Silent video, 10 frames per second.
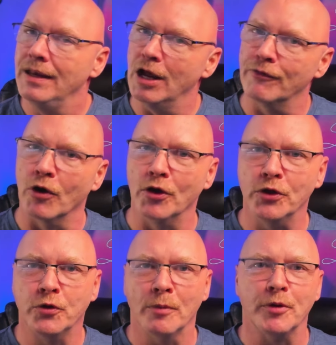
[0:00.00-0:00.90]
Now, for all
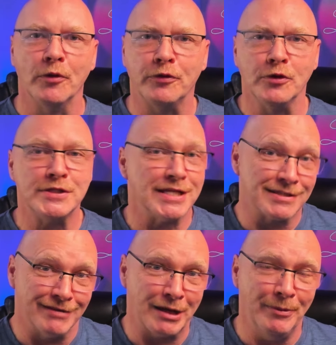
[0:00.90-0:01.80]
you crypto
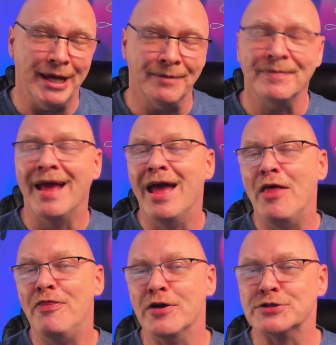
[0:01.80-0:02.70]
enthusiasts like me,
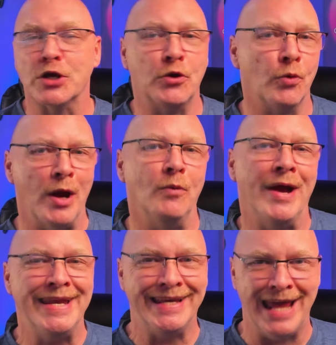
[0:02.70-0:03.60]
there's a great
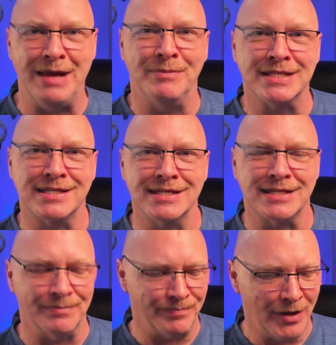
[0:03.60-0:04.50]
way to game this
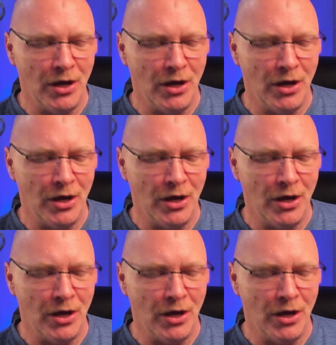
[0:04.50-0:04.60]
system.